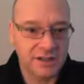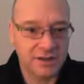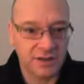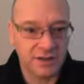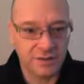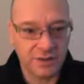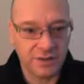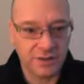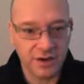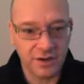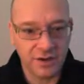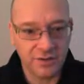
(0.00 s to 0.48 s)

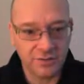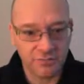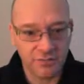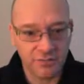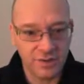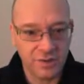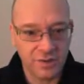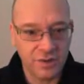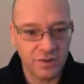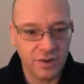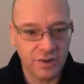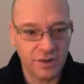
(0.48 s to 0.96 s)
So I've kind of
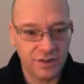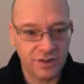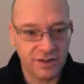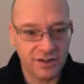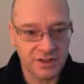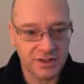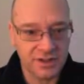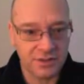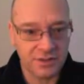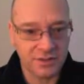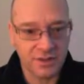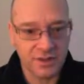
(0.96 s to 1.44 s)

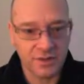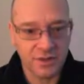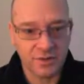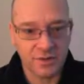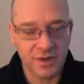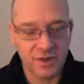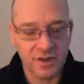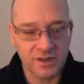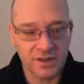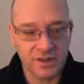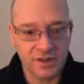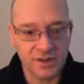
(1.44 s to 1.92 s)
reorganized some of the
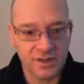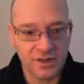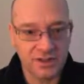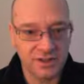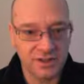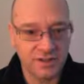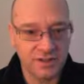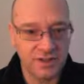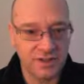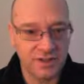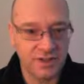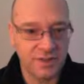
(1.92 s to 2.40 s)

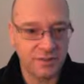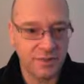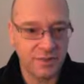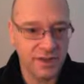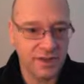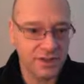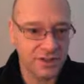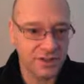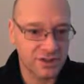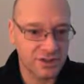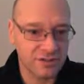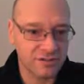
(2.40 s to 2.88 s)
questions to
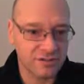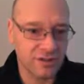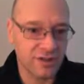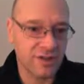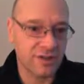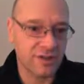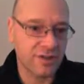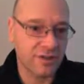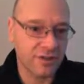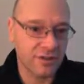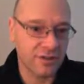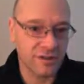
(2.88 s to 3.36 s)
be a
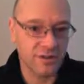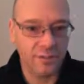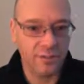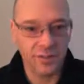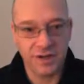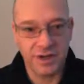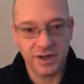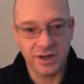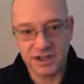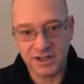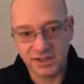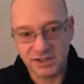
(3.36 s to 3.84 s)
strength,
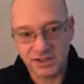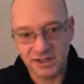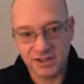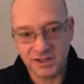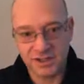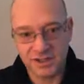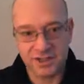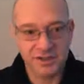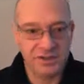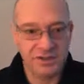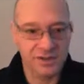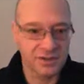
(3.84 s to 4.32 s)

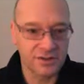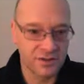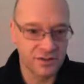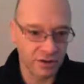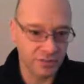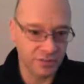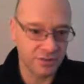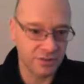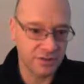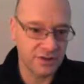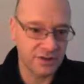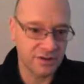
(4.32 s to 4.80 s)
weaknesses,
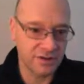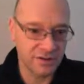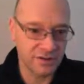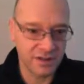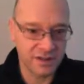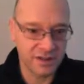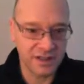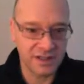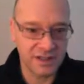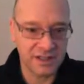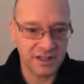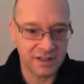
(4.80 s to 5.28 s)

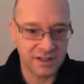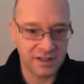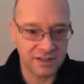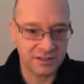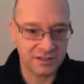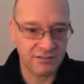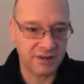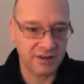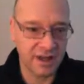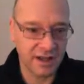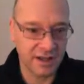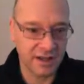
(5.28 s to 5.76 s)
opportunities,
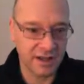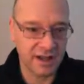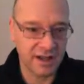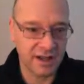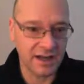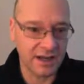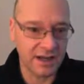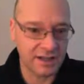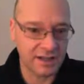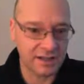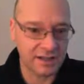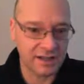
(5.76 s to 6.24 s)
threat
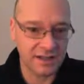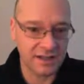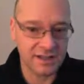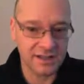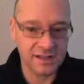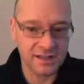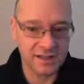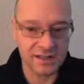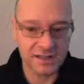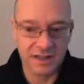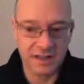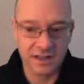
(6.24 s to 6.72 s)

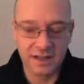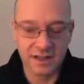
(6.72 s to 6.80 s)
analysis.